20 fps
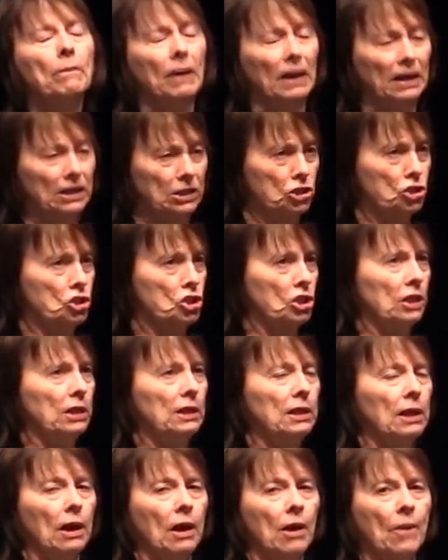But
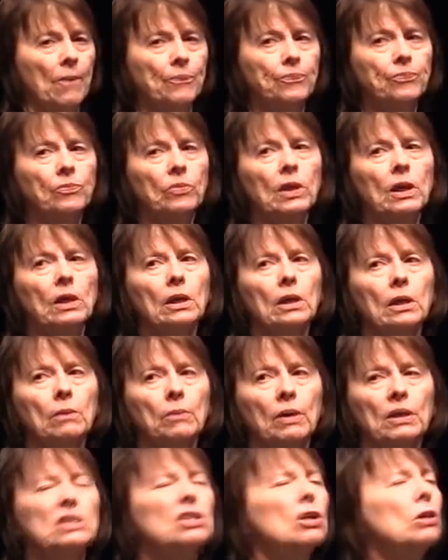she, um,
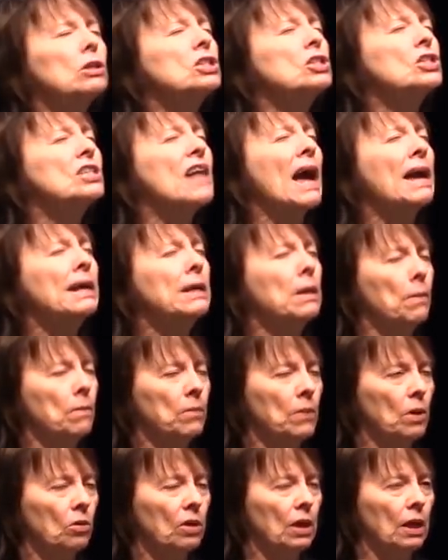but so
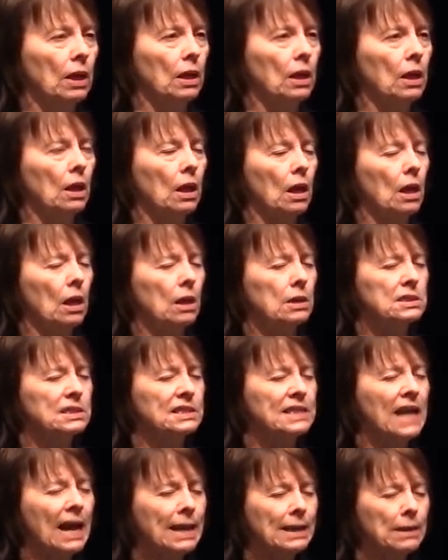Steinem, okay,
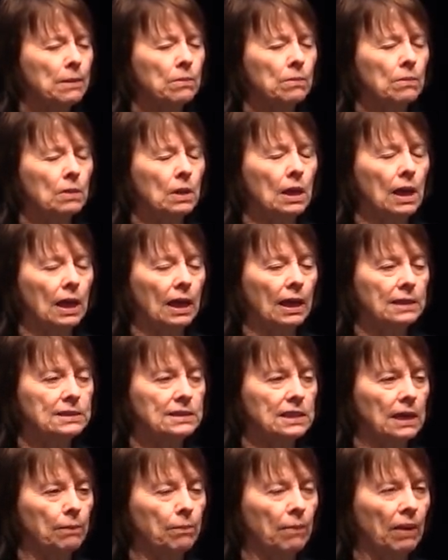Steinem
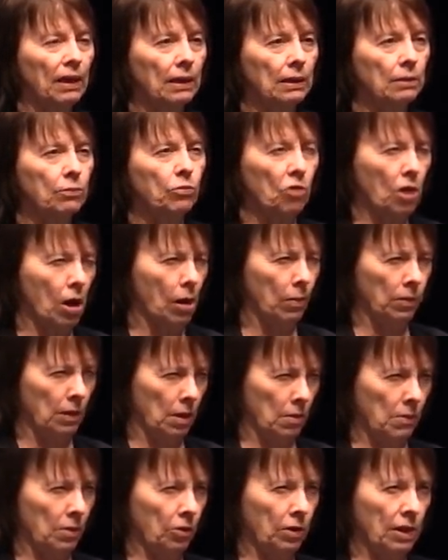has a man
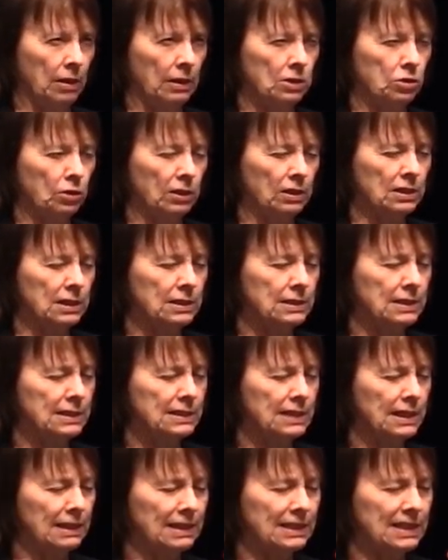problem, okay, so this,
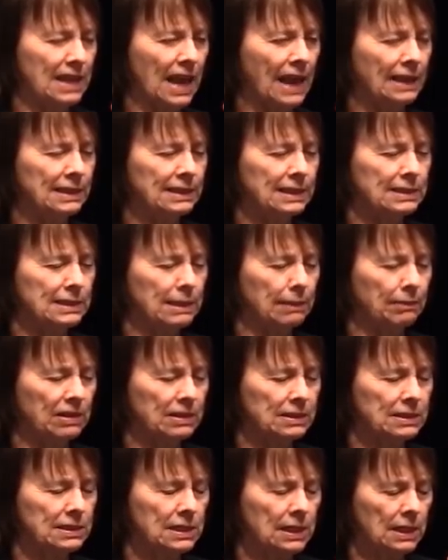this, this, this,
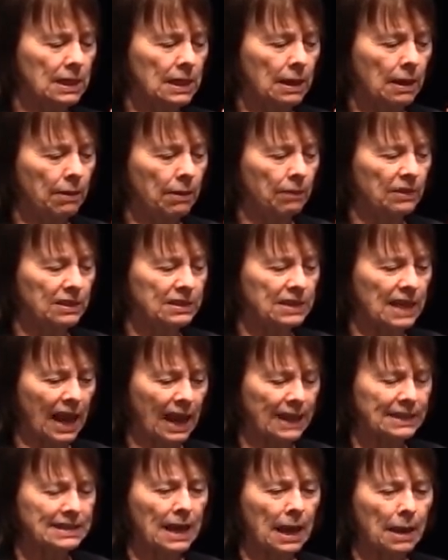this this
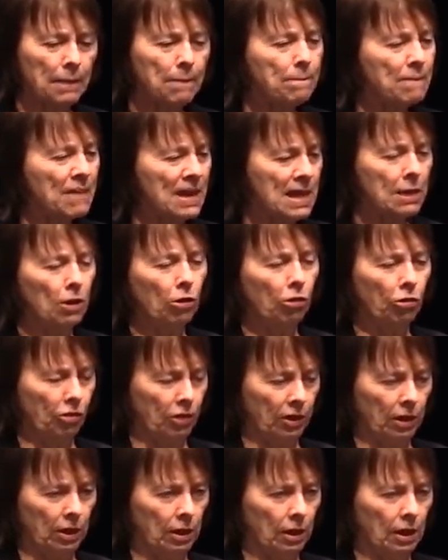anti-male
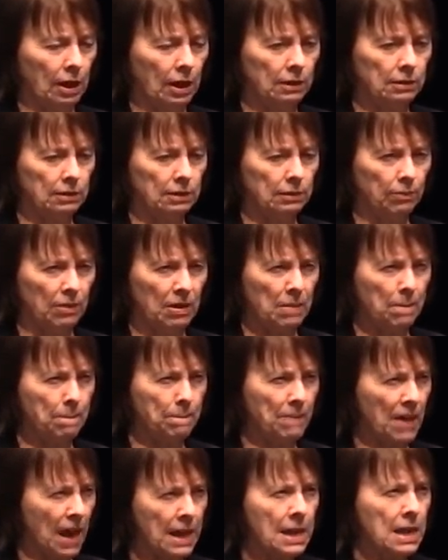thing got
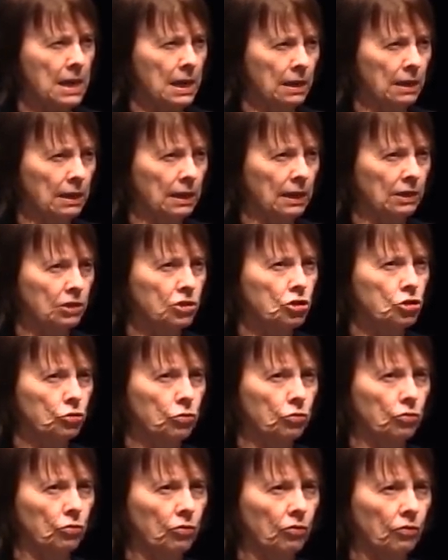embedded
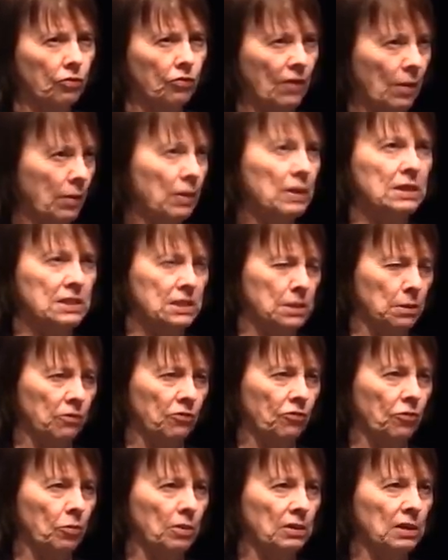into
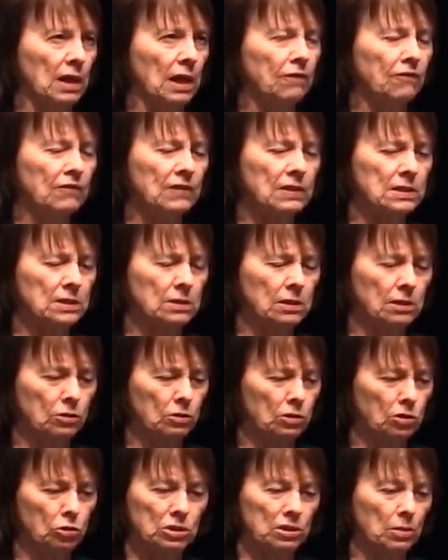feminism from a lot of these,
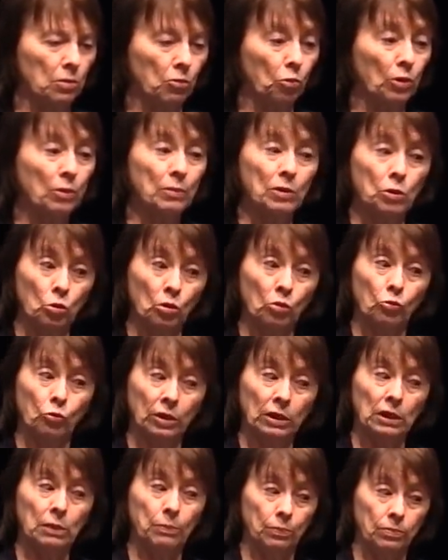there's some women who are
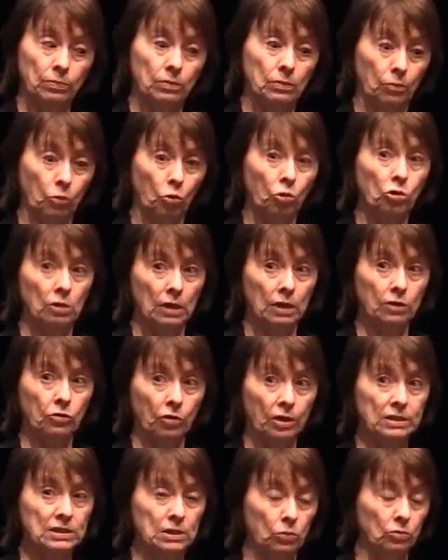really borderline
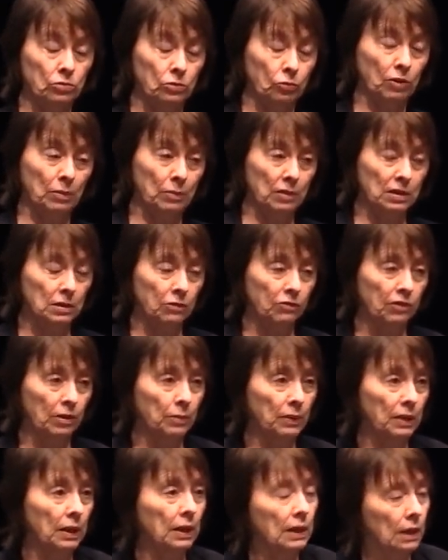crazy women at the very
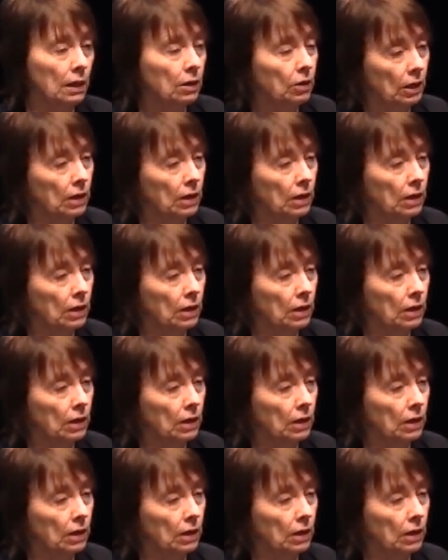beginning,